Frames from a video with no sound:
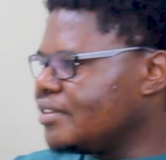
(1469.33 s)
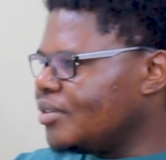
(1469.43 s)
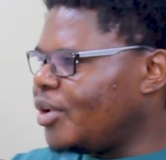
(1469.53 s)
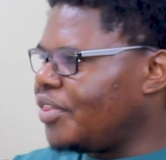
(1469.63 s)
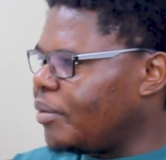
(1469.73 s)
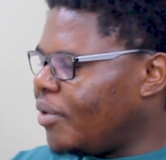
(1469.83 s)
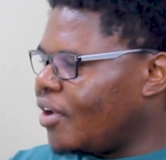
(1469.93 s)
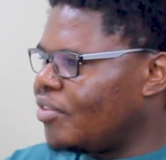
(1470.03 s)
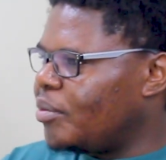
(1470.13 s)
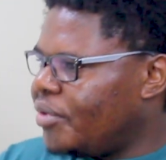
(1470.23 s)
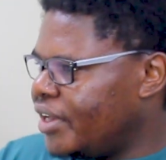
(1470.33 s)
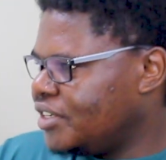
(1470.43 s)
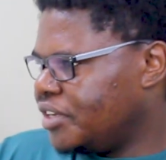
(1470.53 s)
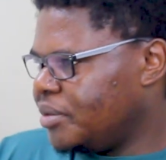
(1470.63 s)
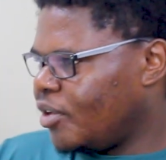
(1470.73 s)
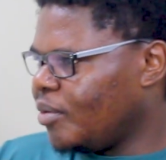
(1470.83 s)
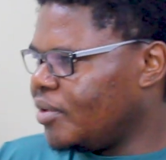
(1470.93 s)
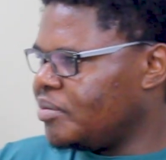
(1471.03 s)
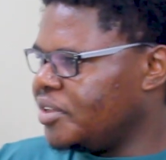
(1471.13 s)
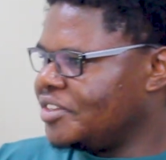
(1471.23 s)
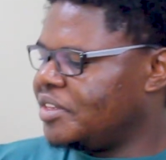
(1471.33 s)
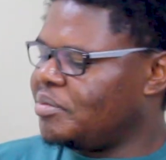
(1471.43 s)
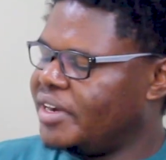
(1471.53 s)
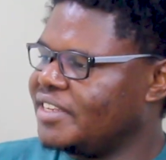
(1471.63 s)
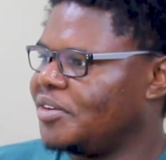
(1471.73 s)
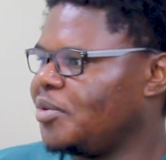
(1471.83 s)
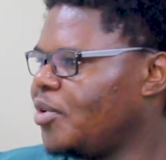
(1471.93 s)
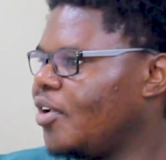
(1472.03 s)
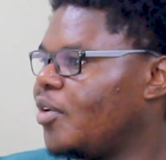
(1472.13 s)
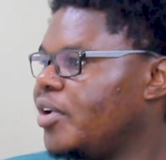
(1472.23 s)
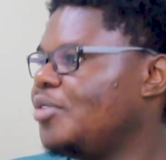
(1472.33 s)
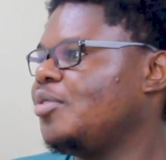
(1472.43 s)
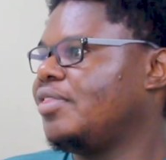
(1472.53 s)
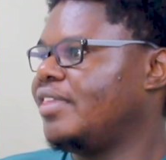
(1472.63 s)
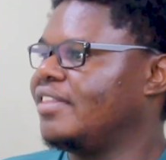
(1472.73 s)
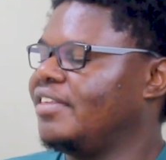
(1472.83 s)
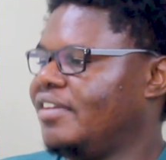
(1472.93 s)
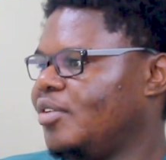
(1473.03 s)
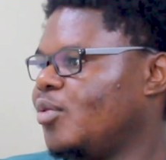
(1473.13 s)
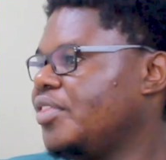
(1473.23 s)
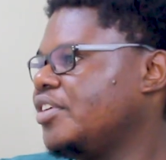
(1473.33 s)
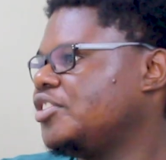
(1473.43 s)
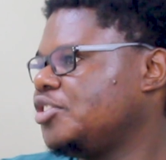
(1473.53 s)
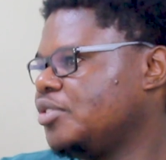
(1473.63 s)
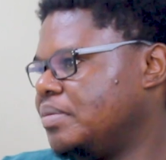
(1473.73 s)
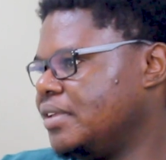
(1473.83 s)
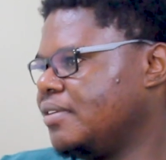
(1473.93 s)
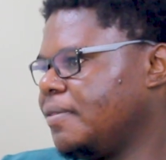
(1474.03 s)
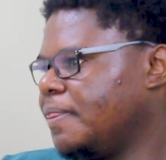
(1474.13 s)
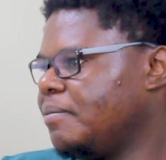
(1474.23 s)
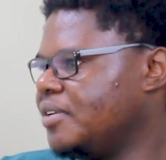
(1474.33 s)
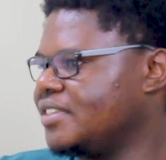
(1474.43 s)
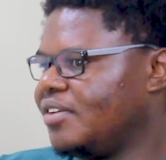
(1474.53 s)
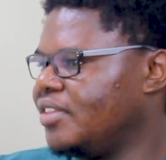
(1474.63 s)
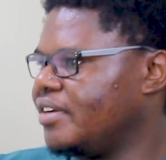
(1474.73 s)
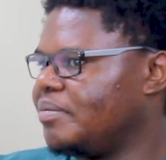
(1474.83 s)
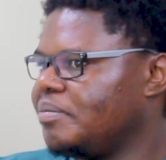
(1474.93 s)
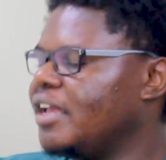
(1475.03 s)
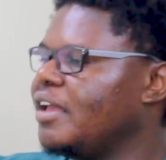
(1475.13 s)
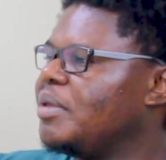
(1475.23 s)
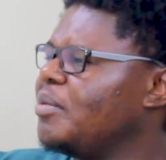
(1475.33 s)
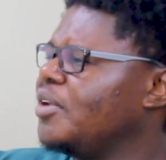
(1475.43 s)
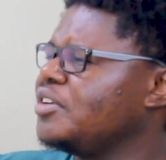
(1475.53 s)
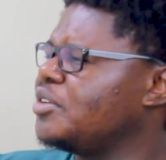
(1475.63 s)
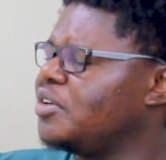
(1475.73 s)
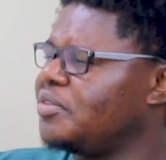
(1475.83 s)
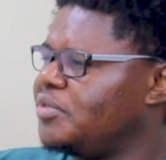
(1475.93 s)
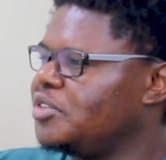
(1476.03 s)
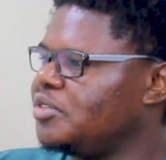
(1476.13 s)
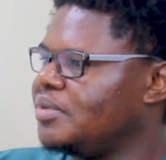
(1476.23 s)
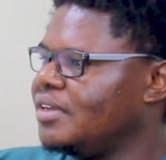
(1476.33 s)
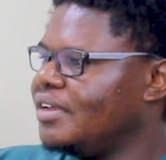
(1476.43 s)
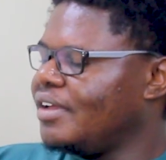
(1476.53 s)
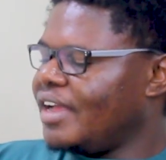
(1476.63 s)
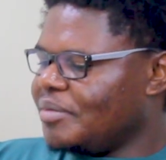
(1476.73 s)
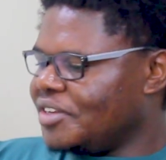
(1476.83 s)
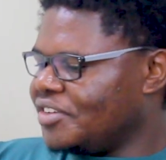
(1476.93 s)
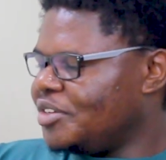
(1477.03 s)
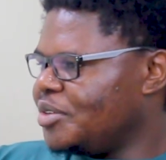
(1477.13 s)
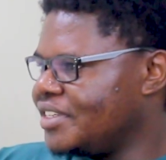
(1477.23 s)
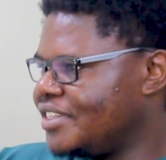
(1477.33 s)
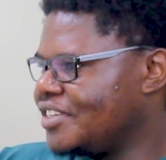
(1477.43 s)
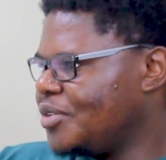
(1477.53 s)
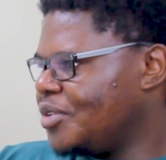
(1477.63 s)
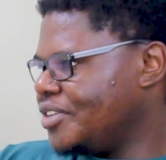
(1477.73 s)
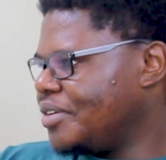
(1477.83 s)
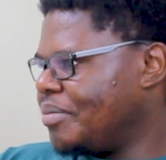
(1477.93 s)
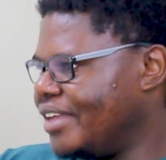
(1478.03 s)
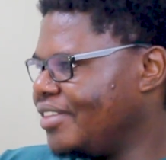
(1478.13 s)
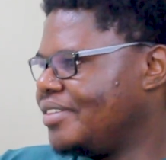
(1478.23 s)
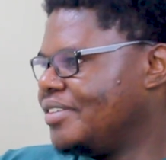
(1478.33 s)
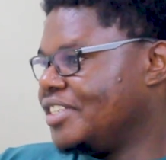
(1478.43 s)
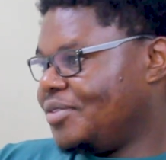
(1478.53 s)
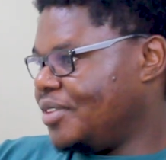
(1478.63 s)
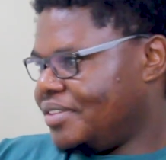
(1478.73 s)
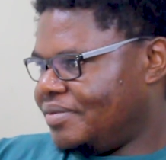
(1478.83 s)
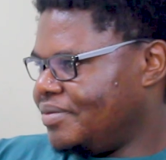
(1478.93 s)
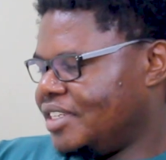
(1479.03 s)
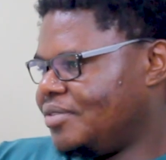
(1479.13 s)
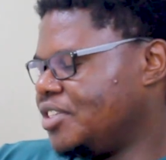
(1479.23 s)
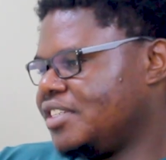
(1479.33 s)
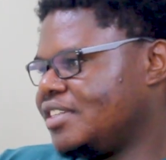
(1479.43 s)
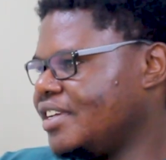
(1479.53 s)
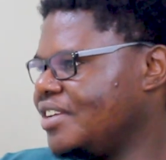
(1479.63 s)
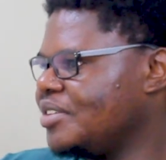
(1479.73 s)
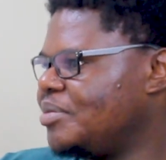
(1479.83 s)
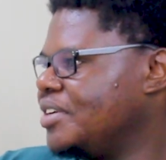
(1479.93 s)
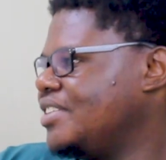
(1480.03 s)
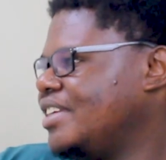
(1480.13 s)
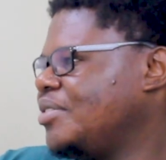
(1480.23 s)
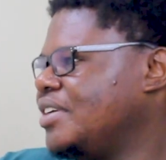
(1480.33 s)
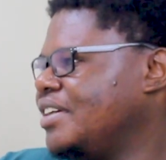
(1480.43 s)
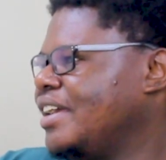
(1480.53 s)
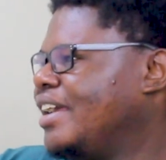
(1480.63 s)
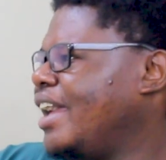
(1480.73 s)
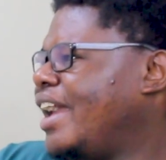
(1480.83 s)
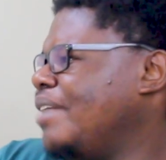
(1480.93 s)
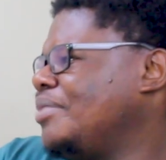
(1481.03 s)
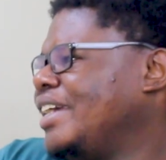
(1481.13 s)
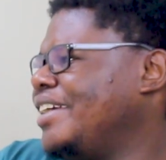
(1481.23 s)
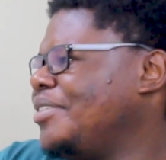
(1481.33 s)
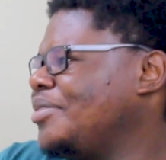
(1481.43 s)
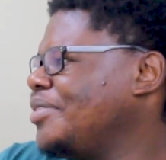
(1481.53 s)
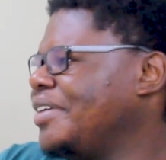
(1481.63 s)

when they're part of the brain drain problem, because the brains are no longer where you think they are or where they should be. Because now people learn coding off YouTube. I'm literally doing a Cisco course on Python just for shits and giggles, because I'm tired of